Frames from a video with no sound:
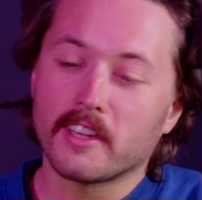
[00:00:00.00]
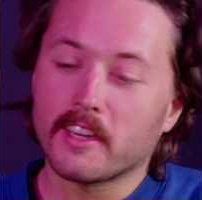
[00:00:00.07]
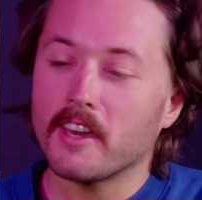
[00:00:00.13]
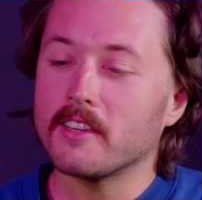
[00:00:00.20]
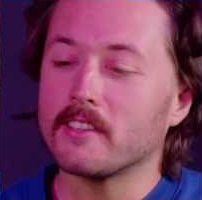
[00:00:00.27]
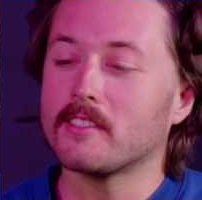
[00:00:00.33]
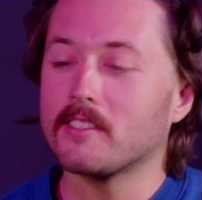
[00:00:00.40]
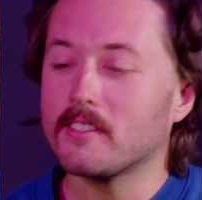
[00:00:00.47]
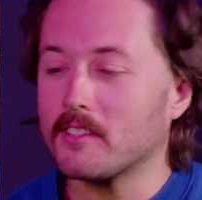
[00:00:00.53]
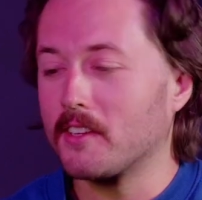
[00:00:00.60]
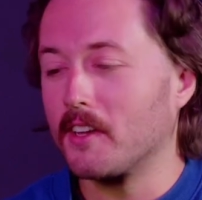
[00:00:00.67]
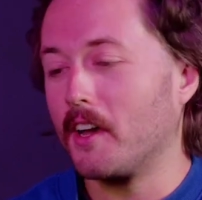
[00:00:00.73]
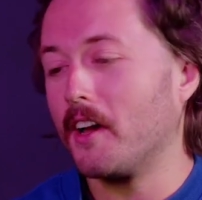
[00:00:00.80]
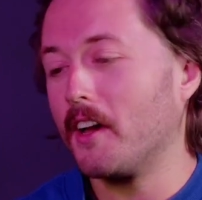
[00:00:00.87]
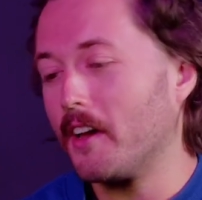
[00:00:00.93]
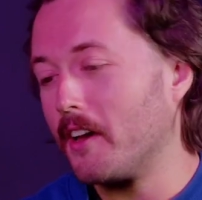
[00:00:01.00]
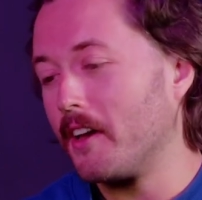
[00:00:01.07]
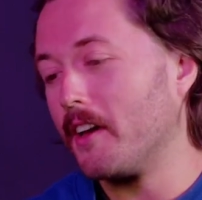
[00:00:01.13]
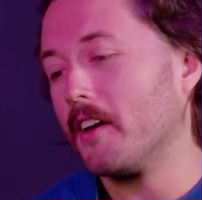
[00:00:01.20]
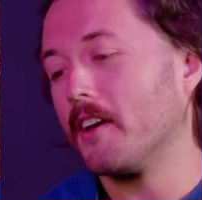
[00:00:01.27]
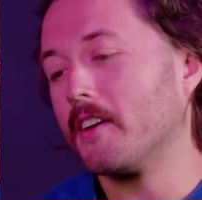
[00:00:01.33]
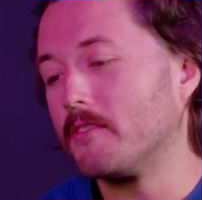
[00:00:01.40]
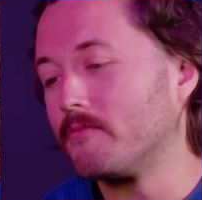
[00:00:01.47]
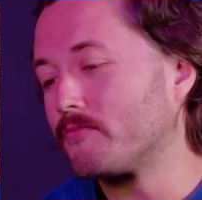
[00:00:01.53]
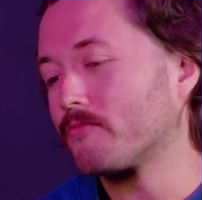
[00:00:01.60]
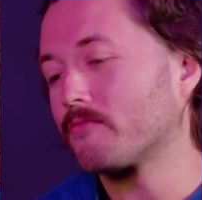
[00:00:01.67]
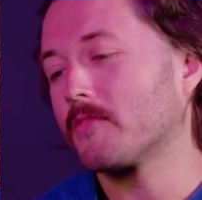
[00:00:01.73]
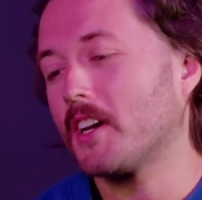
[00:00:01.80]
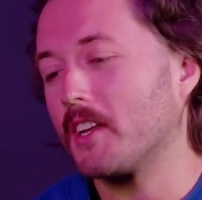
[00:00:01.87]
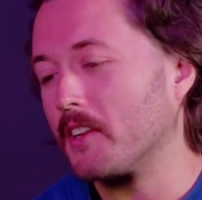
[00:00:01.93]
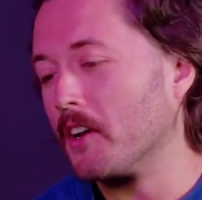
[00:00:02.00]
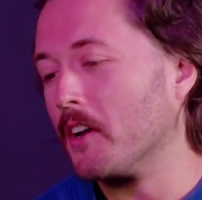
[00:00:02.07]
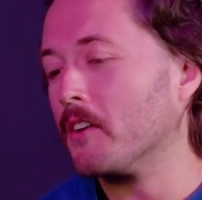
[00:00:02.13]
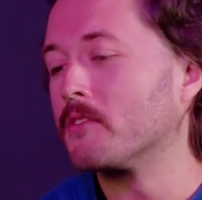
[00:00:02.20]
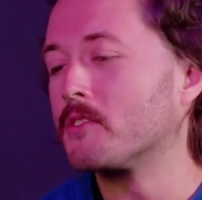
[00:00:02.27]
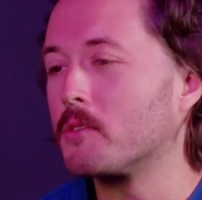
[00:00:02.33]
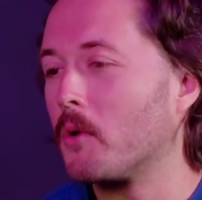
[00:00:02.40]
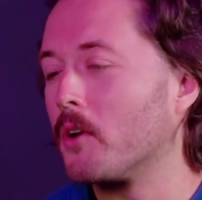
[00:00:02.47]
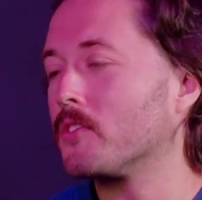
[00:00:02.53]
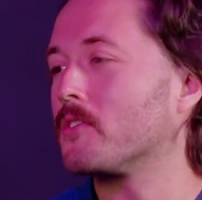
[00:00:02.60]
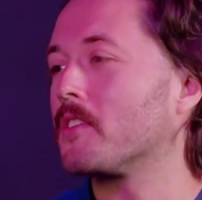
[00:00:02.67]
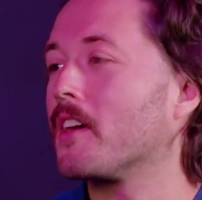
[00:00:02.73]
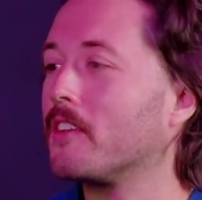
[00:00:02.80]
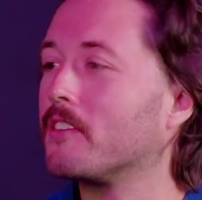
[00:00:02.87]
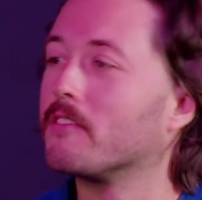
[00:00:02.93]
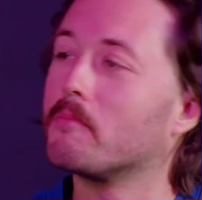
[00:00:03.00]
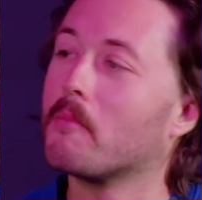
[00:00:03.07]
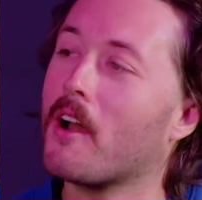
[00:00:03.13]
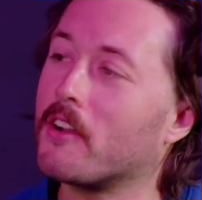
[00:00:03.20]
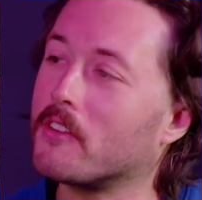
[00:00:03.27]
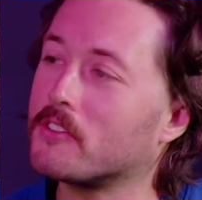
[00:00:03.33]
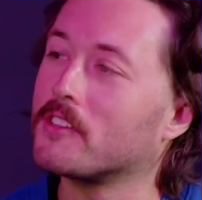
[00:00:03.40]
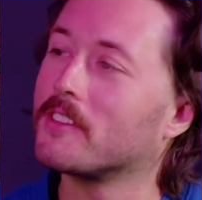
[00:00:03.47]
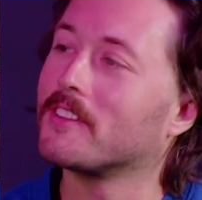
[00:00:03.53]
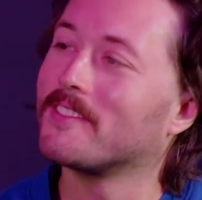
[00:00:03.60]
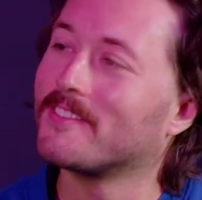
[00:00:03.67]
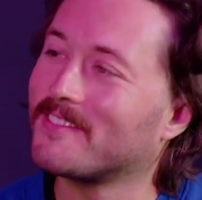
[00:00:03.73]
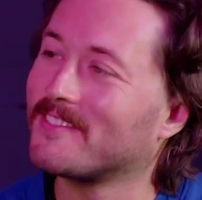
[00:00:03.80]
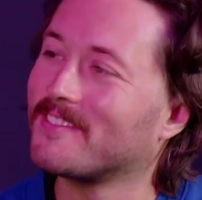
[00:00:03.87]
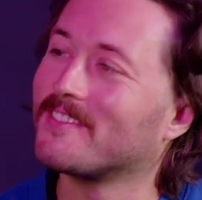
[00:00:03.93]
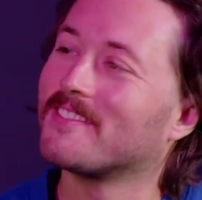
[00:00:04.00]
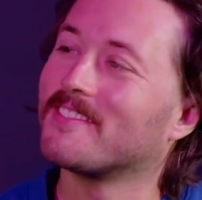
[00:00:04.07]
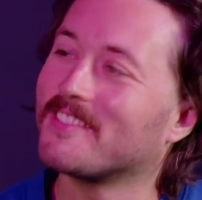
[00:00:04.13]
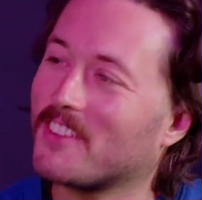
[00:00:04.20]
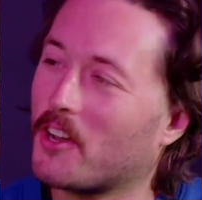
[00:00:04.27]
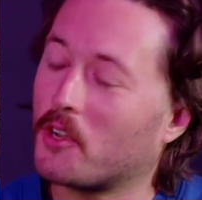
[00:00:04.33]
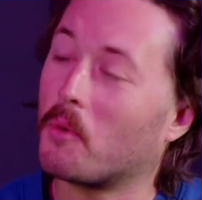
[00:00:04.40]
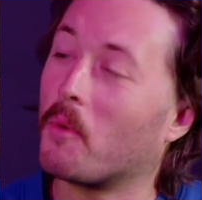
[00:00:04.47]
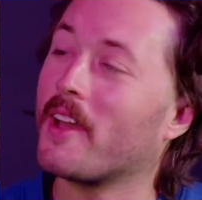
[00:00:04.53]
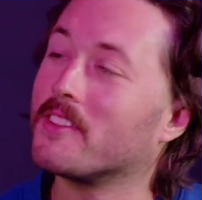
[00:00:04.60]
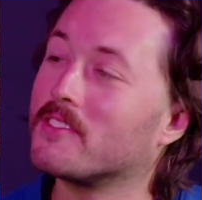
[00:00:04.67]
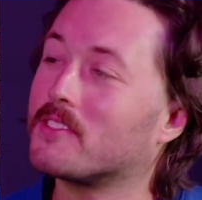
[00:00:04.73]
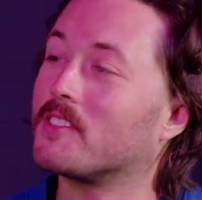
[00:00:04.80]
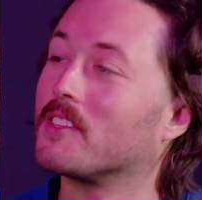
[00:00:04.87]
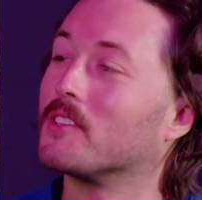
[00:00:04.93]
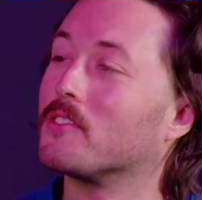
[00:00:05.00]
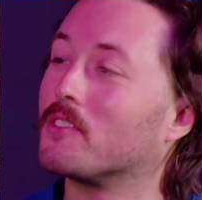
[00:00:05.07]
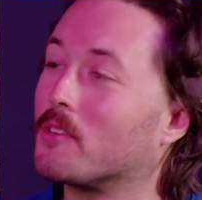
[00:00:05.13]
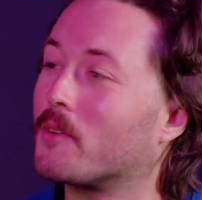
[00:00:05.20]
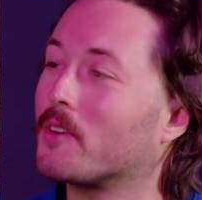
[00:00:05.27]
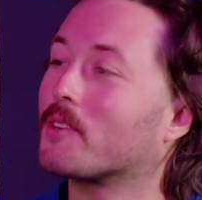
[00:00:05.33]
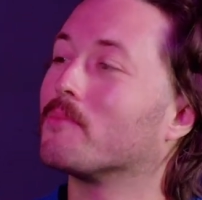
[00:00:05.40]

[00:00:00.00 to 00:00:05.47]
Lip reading: guess, I don't know, towards the end of March. On a Wednesday, doing a work in